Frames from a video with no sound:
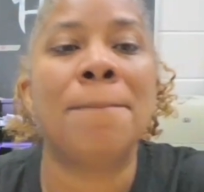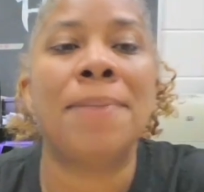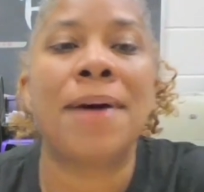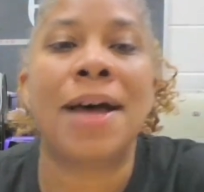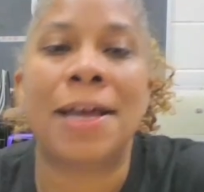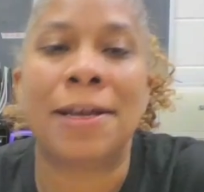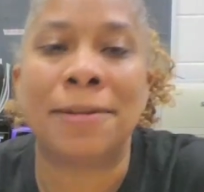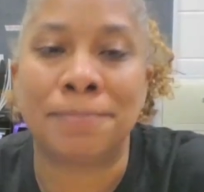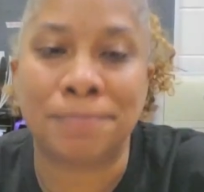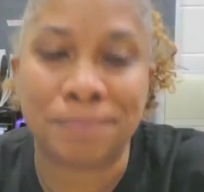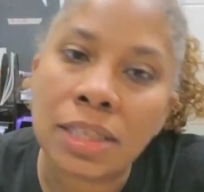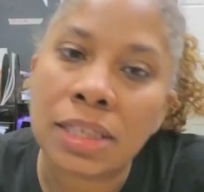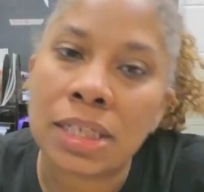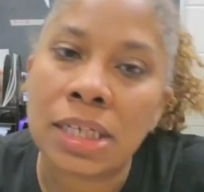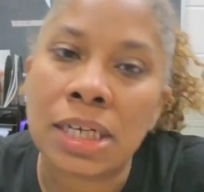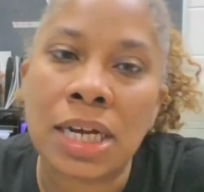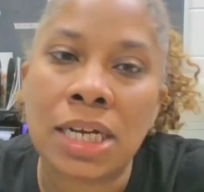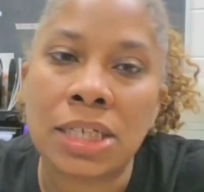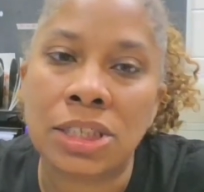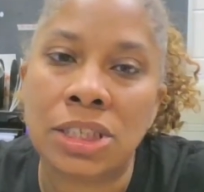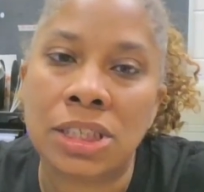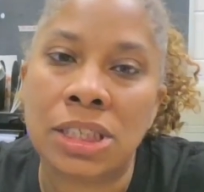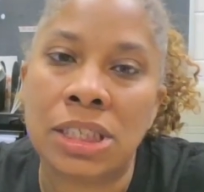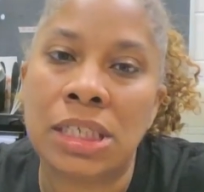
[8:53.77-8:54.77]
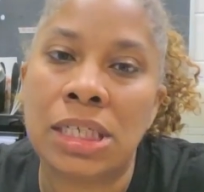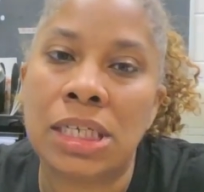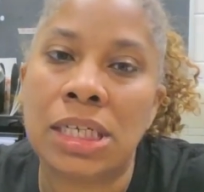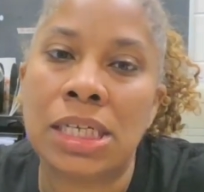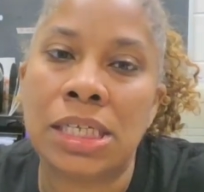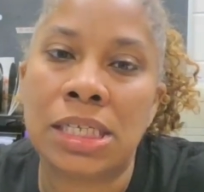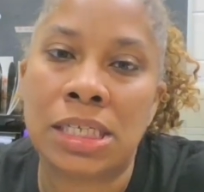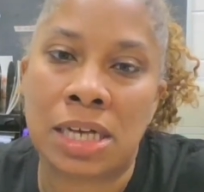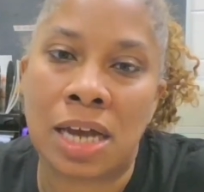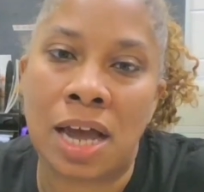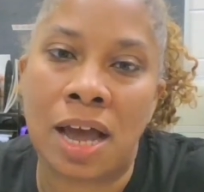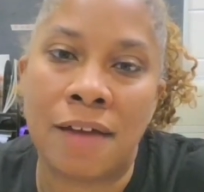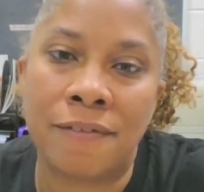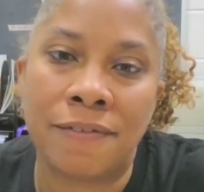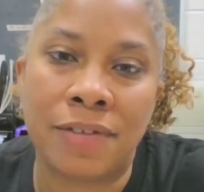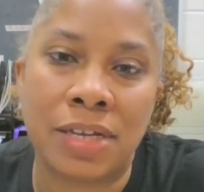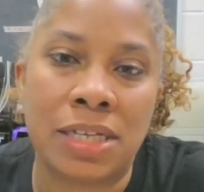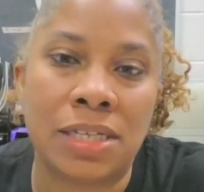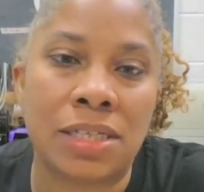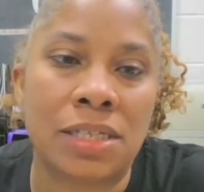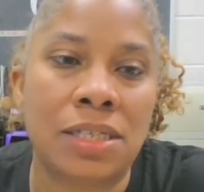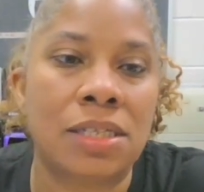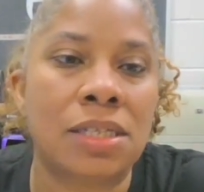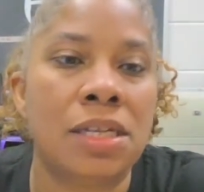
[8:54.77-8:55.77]
But the connection isn't
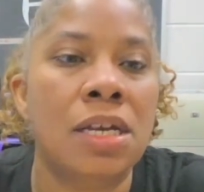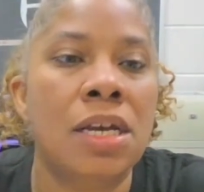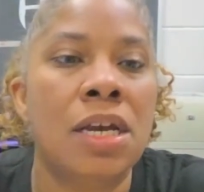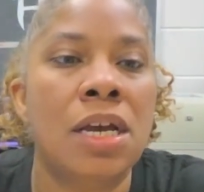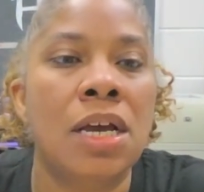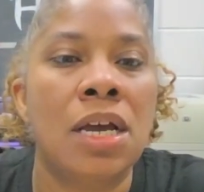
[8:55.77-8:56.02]
obvious.